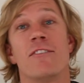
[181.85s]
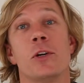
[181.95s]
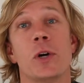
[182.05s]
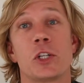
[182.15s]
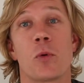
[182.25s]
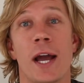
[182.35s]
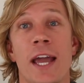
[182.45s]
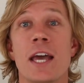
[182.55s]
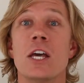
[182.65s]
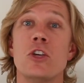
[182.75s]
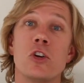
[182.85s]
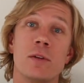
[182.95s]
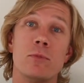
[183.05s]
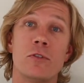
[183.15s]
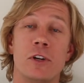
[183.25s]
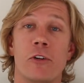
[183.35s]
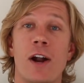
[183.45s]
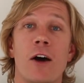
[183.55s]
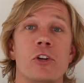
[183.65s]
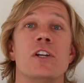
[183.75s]
every which way. You can move it
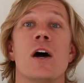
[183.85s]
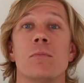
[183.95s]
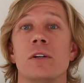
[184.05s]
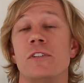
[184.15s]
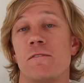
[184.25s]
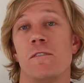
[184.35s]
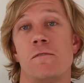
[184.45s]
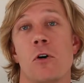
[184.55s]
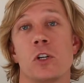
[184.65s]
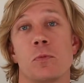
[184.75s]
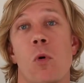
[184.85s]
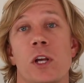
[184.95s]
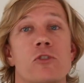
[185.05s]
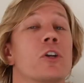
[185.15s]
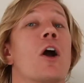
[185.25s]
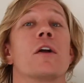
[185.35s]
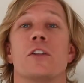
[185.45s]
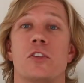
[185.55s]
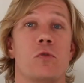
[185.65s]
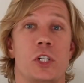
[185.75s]
around a number of different focus points
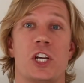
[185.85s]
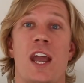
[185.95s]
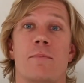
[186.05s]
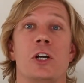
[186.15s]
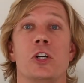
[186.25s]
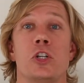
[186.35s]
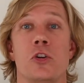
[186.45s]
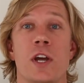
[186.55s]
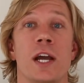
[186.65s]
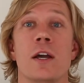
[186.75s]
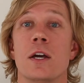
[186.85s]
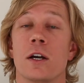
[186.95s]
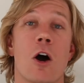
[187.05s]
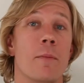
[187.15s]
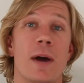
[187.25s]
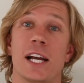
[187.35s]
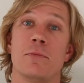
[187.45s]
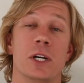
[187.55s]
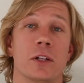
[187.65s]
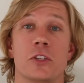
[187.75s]
regardless of which camera you're shooting,
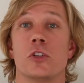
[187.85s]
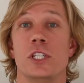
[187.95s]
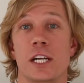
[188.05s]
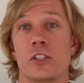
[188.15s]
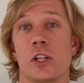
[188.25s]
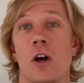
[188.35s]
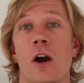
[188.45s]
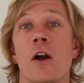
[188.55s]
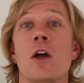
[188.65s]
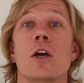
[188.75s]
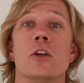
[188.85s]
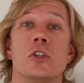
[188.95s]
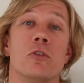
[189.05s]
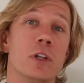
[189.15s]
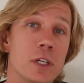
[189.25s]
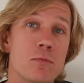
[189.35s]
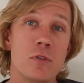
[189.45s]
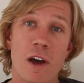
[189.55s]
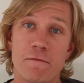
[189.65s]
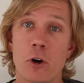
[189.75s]
compact, mirrorless, or DSLR. So really
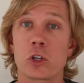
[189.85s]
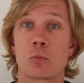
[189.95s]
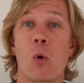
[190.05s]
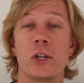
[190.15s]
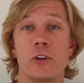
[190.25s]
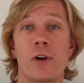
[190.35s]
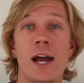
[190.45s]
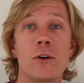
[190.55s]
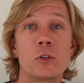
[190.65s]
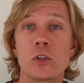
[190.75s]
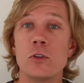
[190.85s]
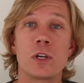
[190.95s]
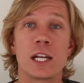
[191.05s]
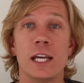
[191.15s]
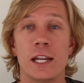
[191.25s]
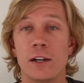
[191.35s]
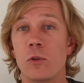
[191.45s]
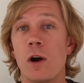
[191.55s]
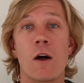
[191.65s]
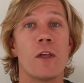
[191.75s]
move that focus point around so you can get
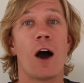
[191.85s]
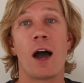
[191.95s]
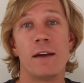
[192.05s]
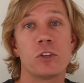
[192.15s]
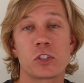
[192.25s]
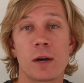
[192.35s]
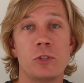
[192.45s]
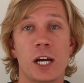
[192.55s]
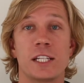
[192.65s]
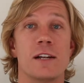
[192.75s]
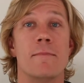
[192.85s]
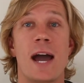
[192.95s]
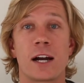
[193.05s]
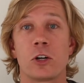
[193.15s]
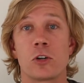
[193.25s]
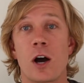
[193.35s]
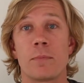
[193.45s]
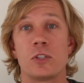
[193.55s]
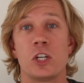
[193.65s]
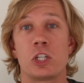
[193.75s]
it on the eye of the subject in a macro
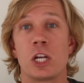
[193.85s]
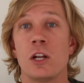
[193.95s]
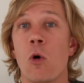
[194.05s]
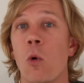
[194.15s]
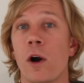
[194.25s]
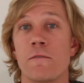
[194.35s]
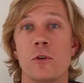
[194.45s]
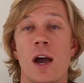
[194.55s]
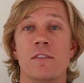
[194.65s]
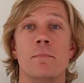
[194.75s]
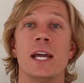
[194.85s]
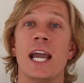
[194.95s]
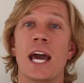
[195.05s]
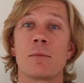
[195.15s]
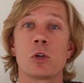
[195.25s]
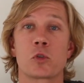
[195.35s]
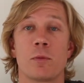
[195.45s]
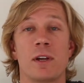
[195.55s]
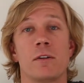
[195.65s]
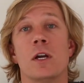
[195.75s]
composition, or if you have a big animal
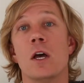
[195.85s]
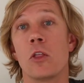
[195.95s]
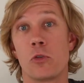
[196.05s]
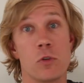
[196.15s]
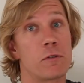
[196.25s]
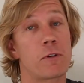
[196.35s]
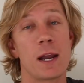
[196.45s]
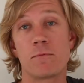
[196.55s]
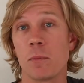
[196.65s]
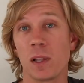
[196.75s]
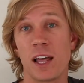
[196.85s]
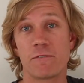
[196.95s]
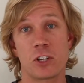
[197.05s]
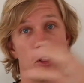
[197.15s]
swimming through the frame from the left